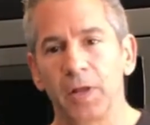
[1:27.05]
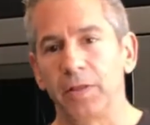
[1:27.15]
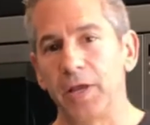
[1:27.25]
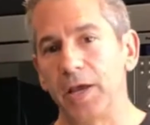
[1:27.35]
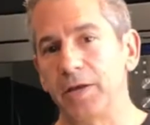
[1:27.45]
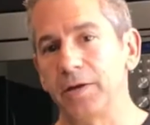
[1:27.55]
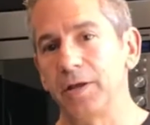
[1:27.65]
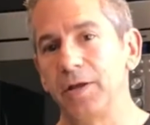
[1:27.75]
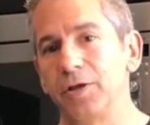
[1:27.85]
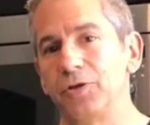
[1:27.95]
Then
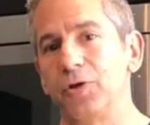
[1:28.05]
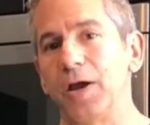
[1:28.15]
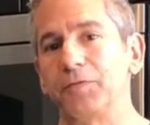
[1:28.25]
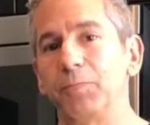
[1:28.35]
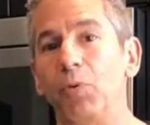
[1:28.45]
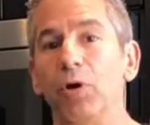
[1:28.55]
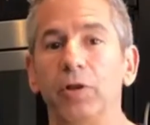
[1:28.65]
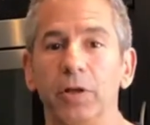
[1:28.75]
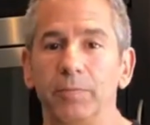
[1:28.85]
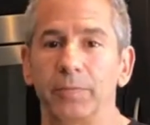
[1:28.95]
you have to
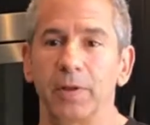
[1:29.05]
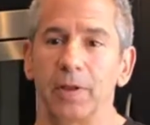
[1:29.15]
boil them,